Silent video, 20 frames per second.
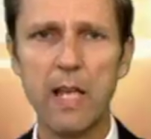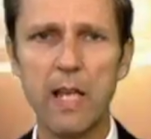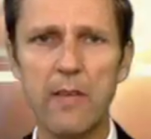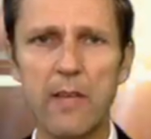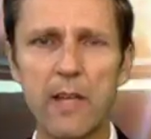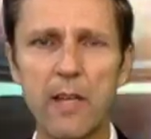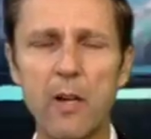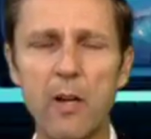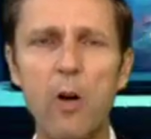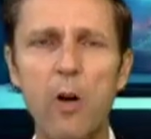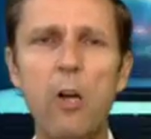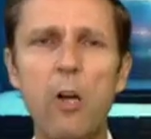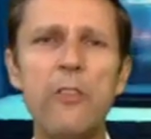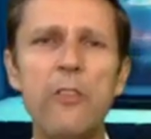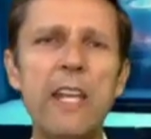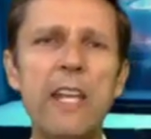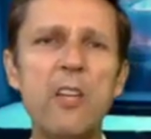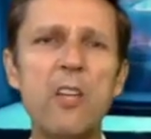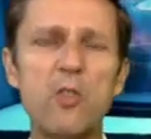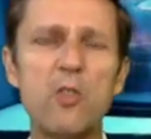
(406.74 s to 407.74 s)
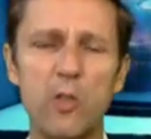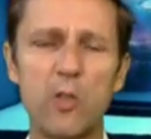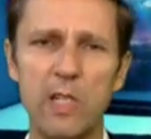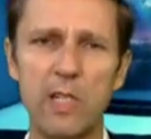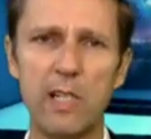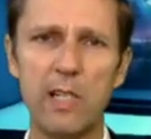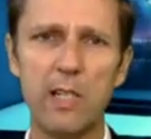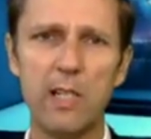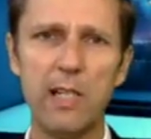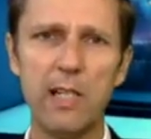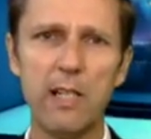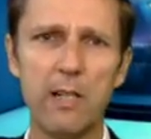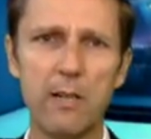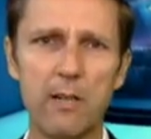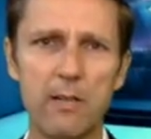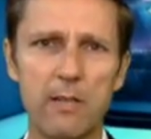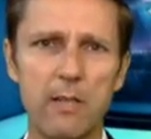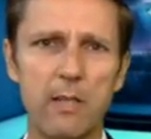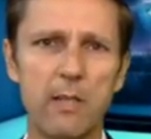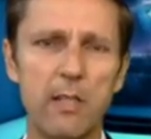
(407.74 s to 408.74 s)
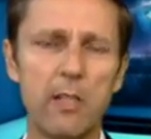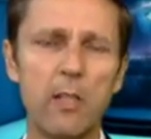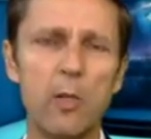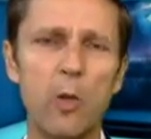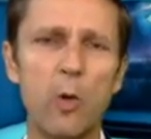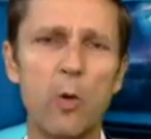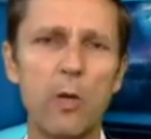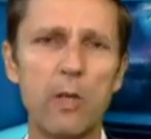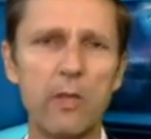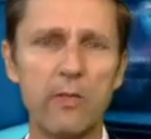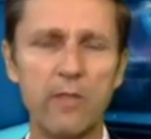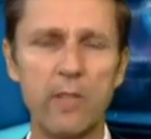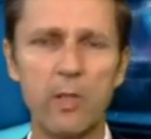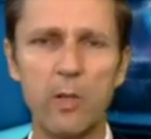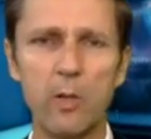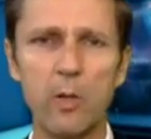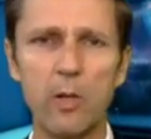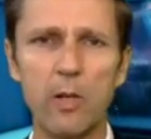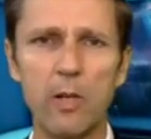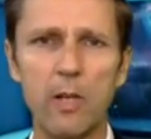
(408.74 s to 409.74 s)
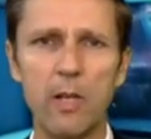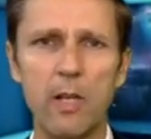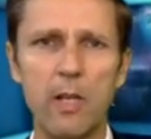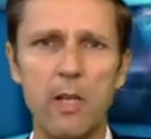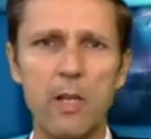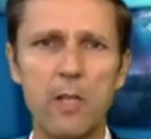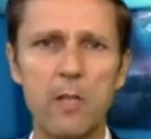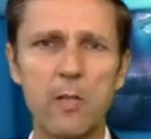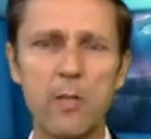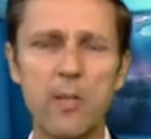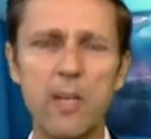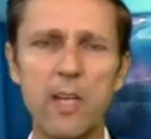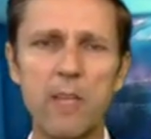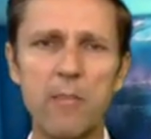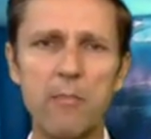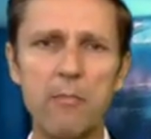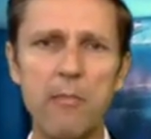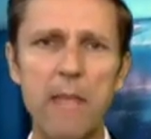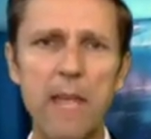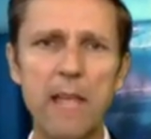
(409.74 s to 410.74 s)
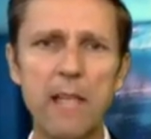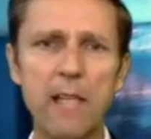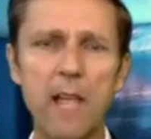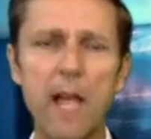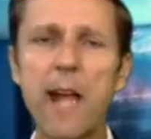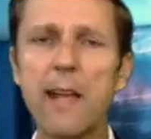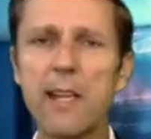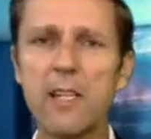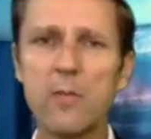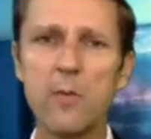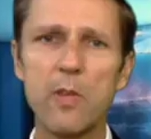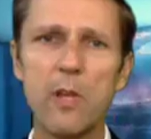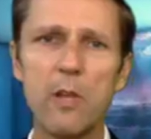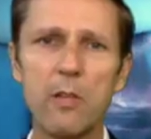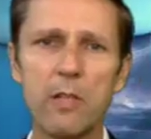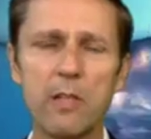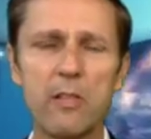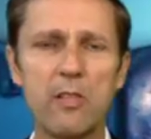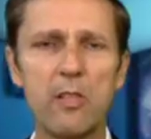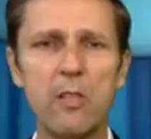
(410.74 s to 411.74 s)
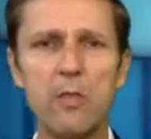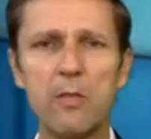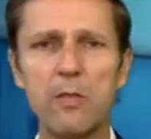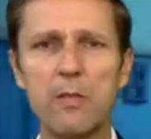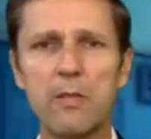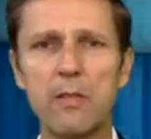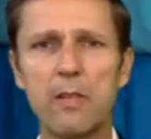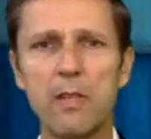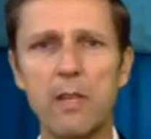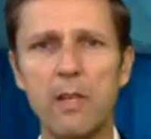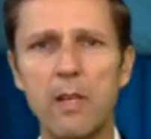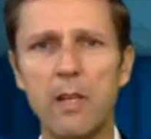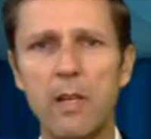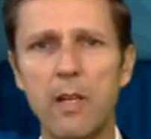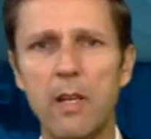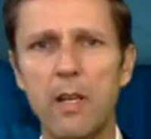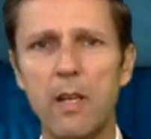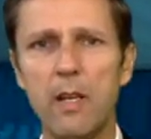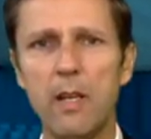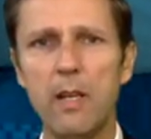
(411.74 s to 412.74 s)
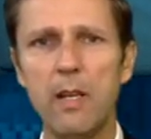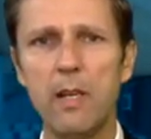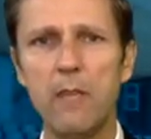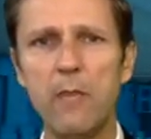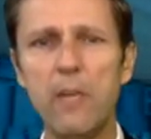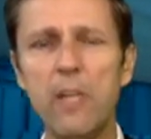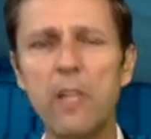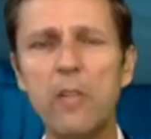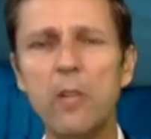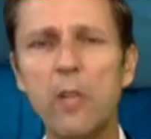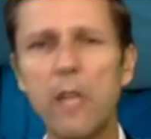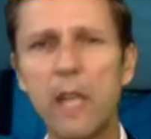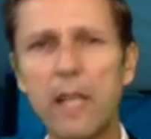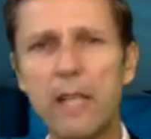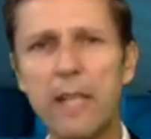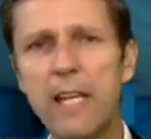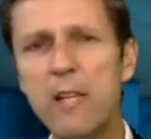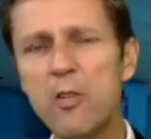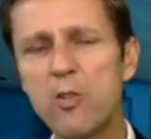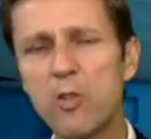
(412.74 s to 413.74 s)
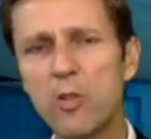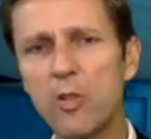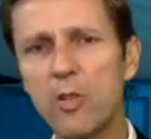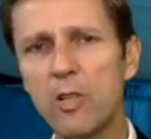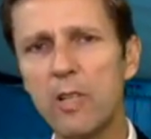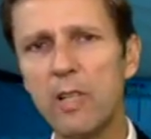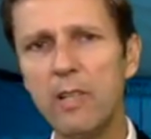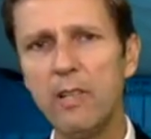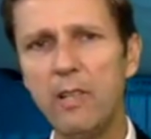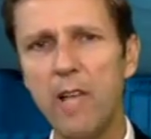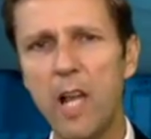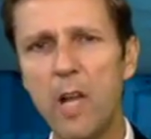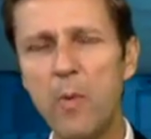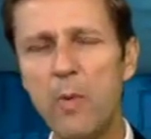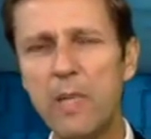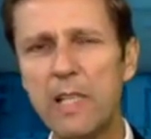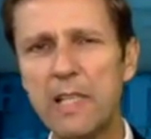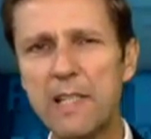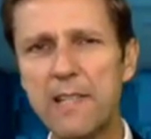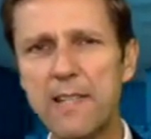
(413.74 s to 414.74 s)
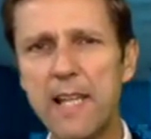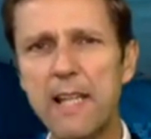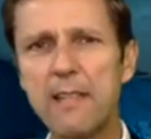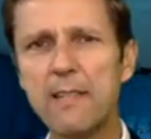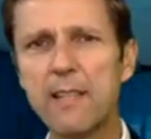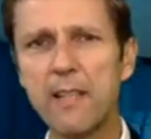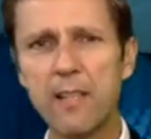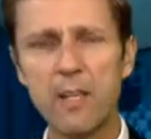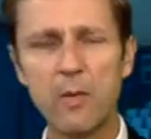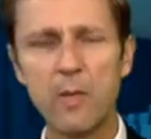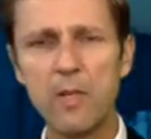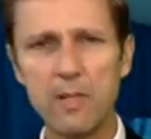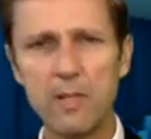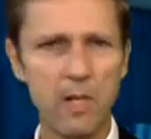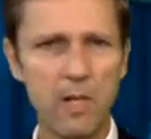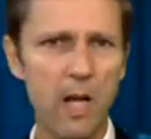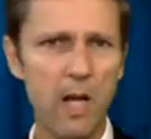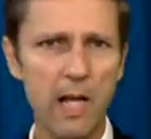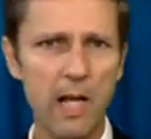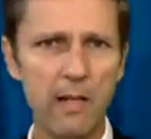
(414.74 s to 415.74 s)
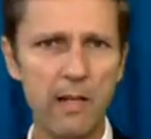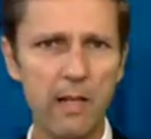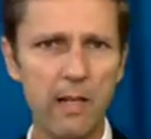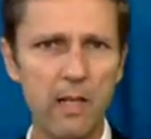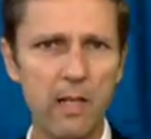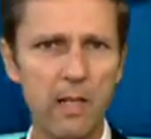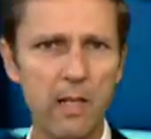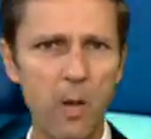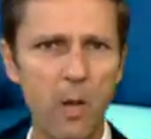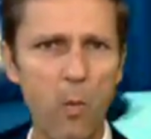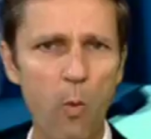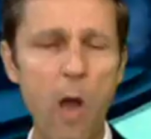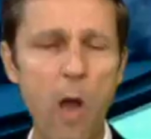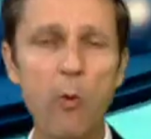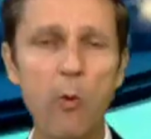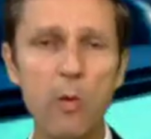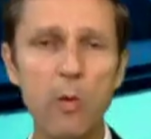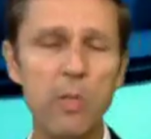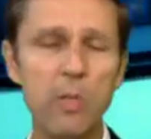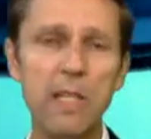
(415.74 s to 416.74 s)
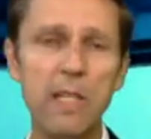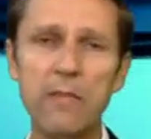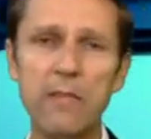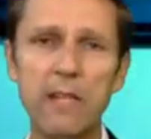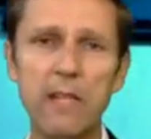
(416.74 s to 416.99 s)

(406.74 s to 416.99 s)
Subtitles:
that all nature declares the glory of the Lord, so that mankind is without excuse. If we can look at nature and we can sense that there is a God, why would we believe in